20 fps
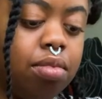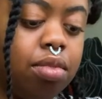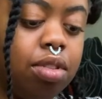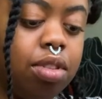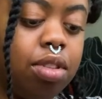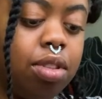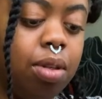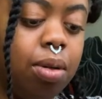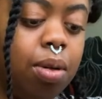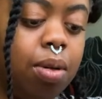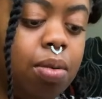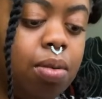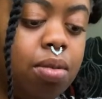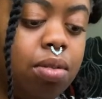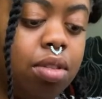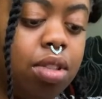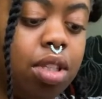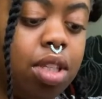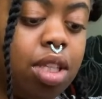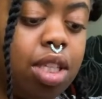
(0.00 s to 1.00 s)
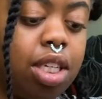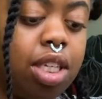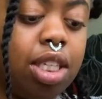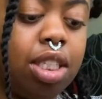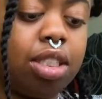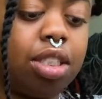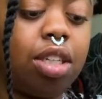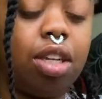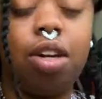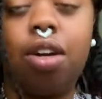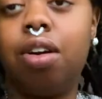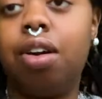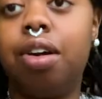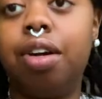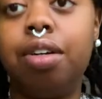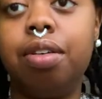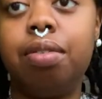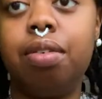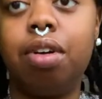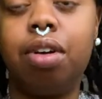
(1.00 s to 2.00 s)
So things that are
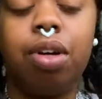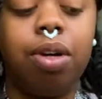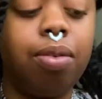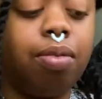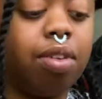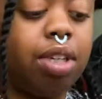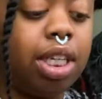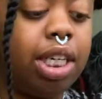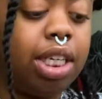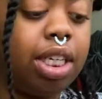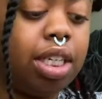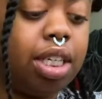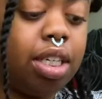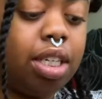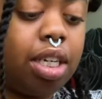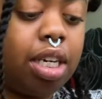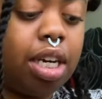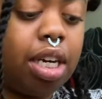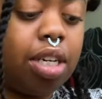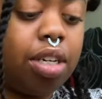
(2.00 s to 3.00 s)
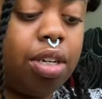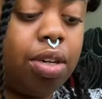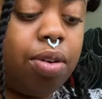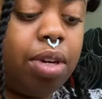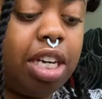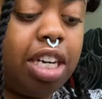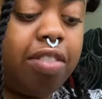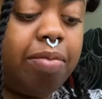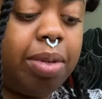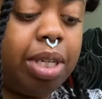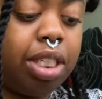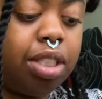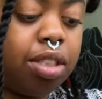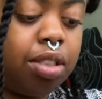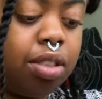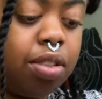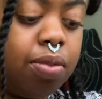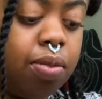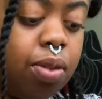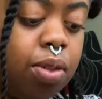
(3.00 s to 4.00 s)
art co-related, I don't have
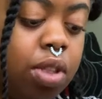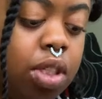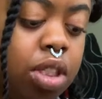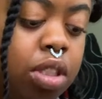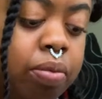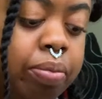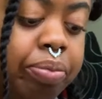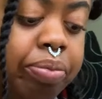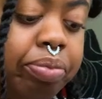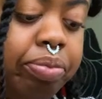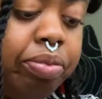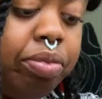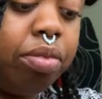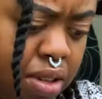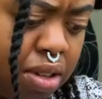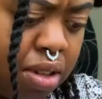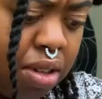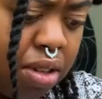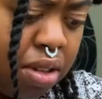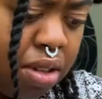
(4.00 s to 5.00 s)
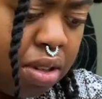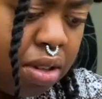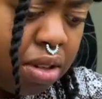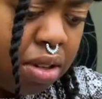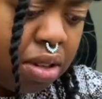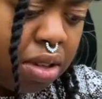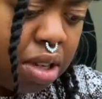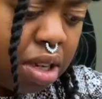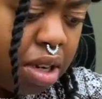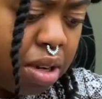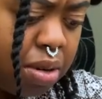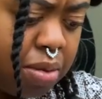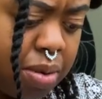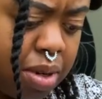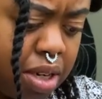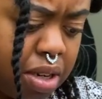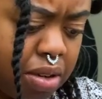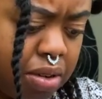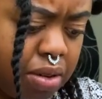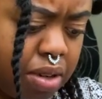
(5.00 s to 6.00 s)
patience for. I really
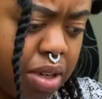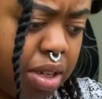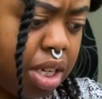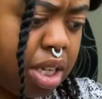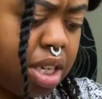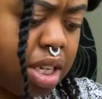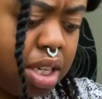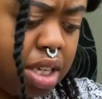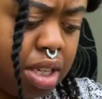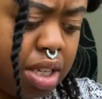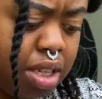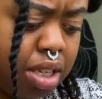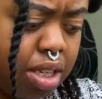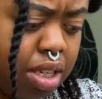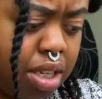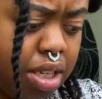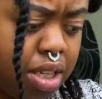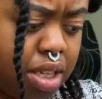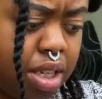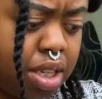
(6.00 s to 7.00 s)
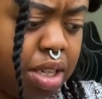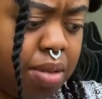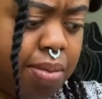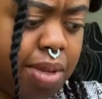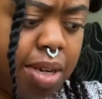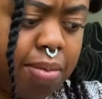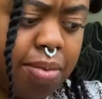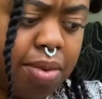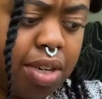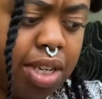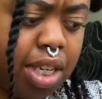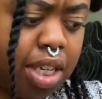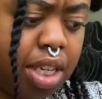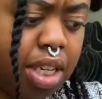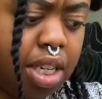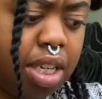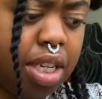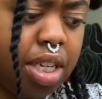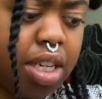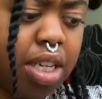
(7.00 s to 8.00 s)
don't, okay. I'm not breaking
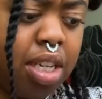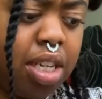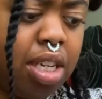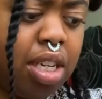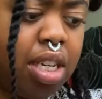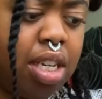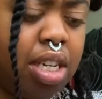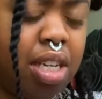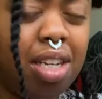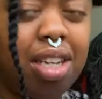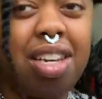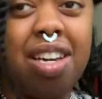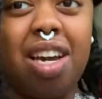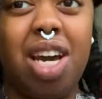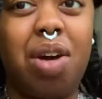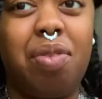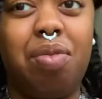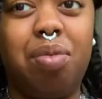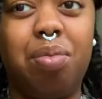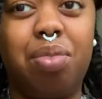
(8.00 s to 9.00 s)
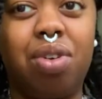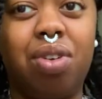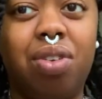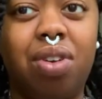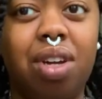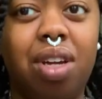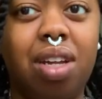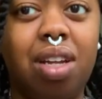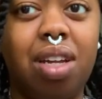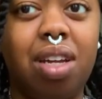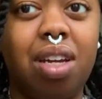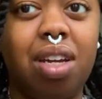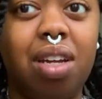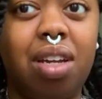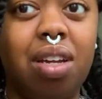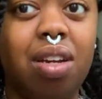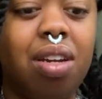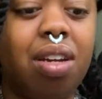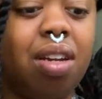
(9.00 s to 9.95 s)
it. Haven't broke it yet.